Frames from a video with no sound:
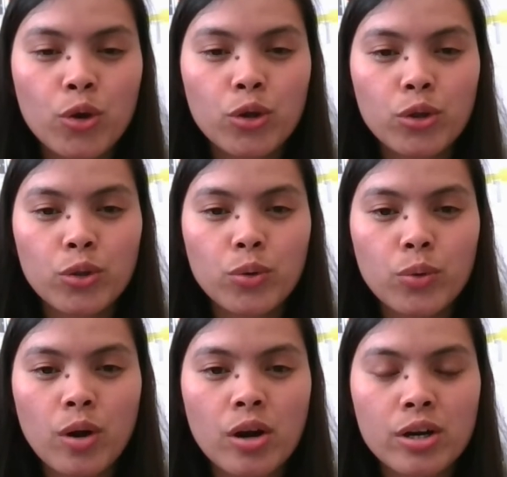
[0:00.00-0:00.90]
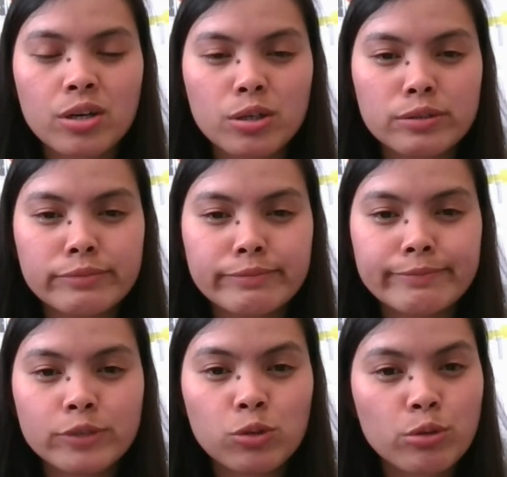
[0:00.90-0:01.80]
you are on
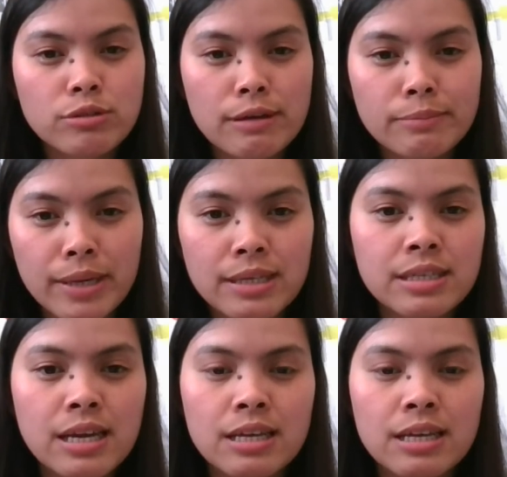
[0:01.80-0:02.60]
social media,